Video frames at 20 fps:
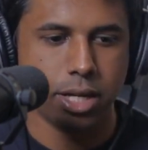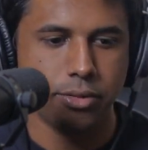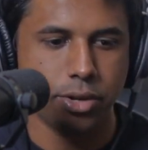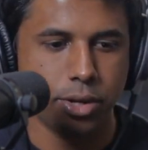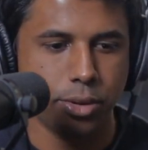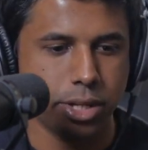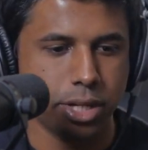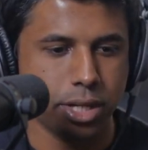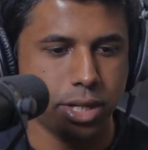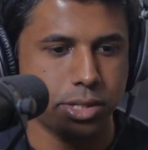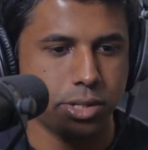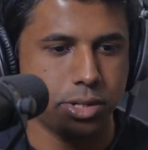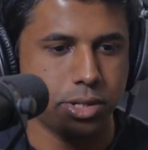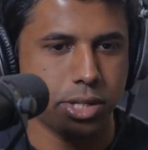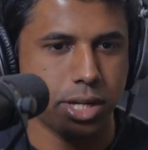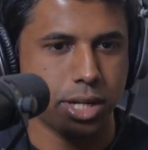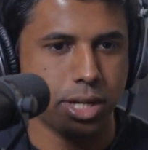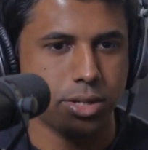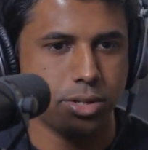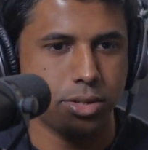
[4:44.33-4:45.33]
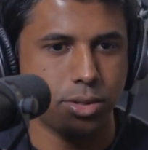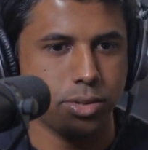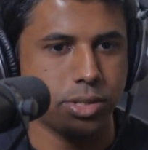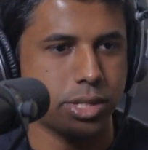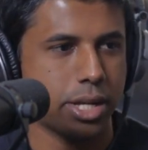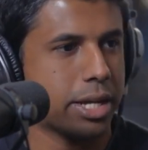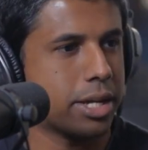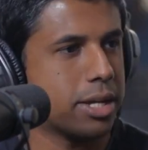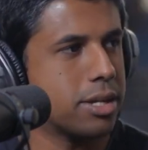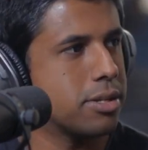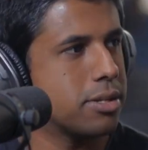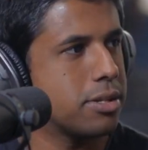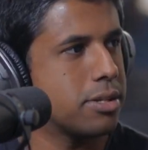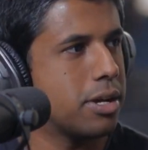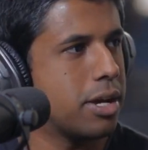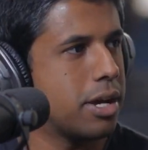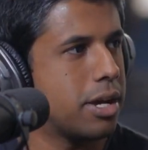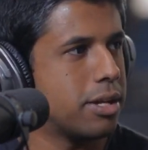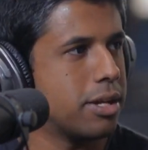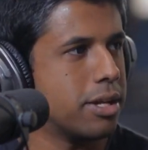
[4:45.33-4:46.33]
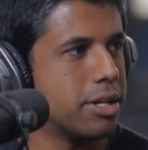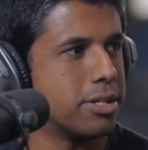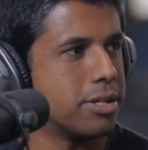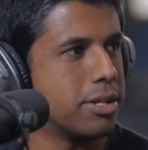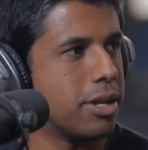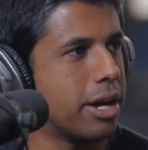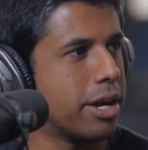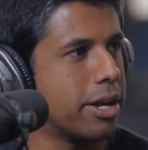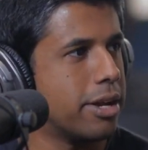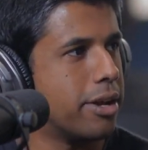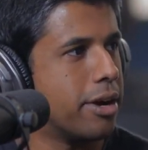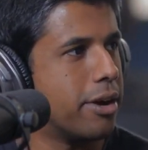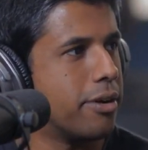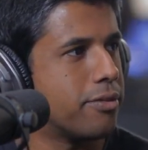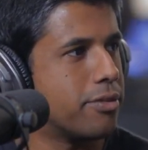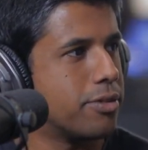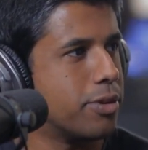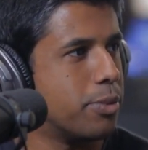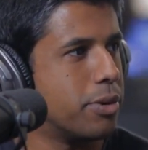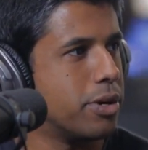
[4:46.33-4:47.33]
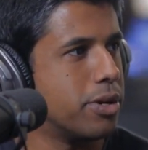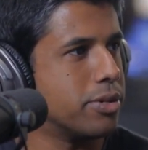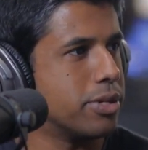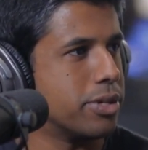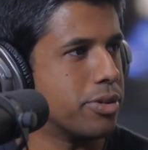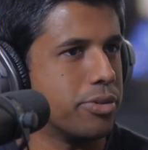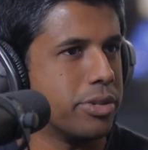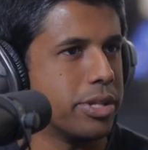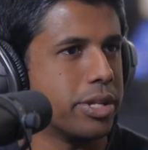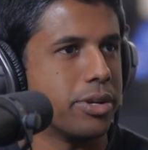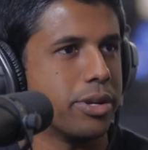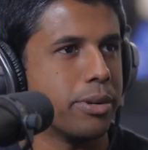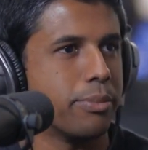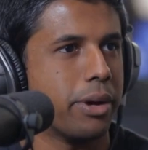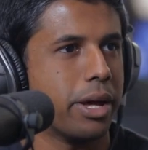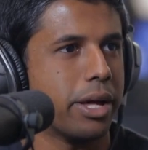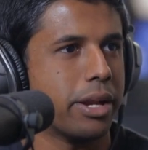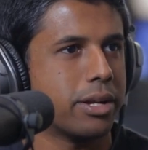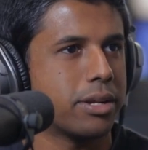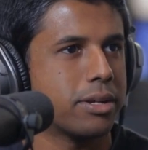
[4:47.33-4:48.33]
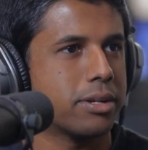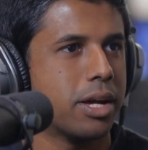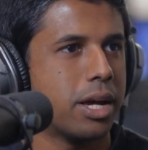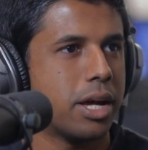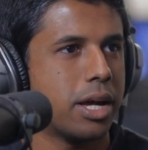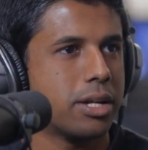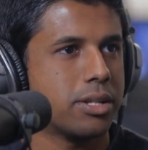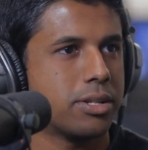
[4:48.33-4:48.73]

If it only considers like 2 seconds, it's not enough to produce a really good embedding.